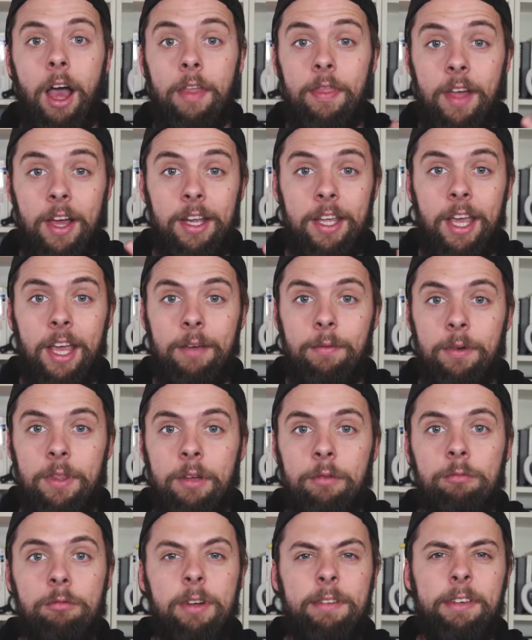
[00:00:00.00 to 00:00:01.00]
and that came with
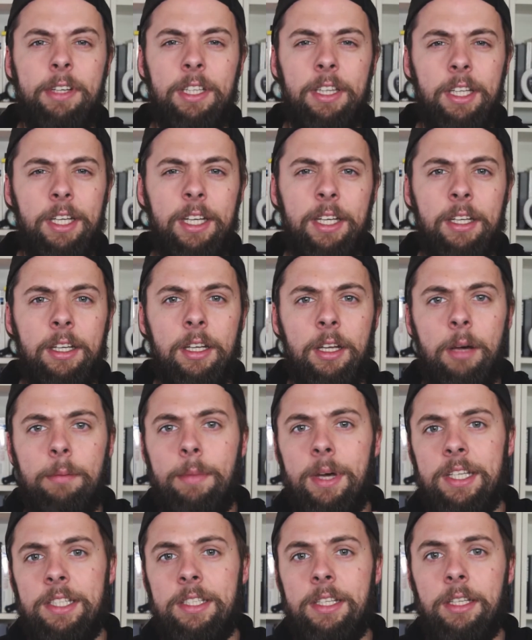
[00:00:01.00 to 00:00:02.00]
a rivet link, a
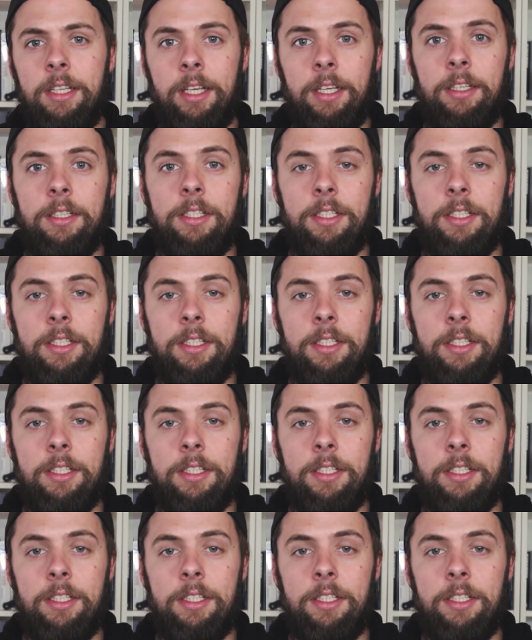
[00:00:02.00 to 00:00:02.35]
master link.